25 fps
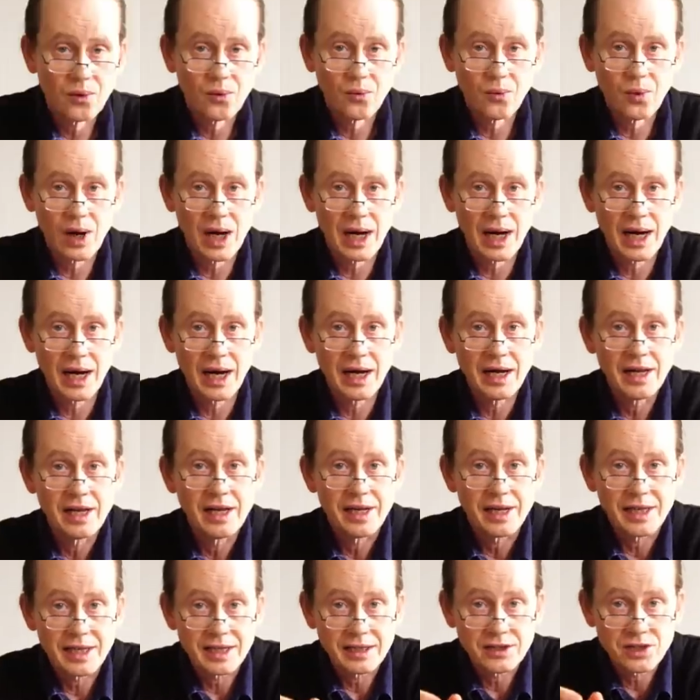where
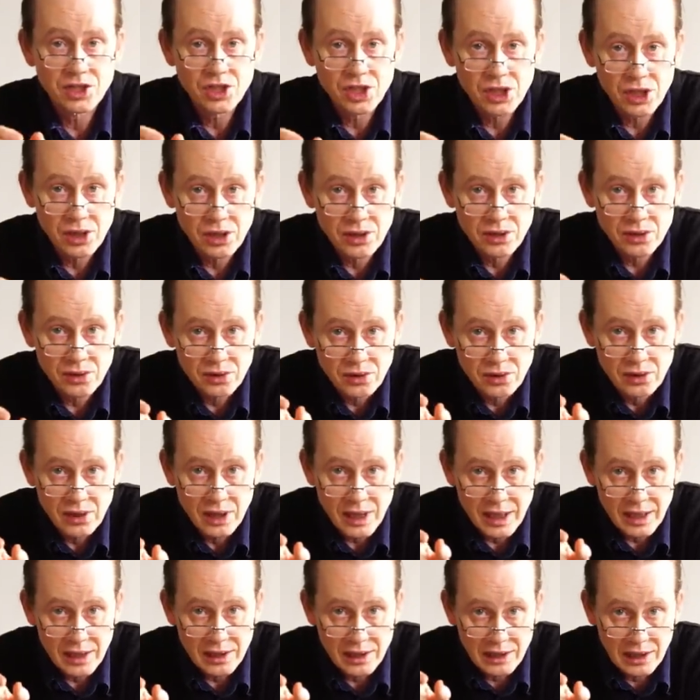internal
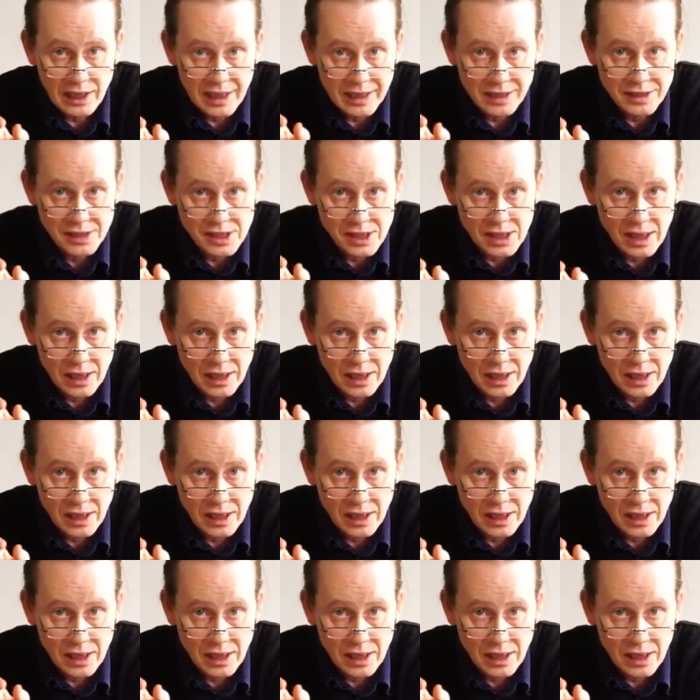lens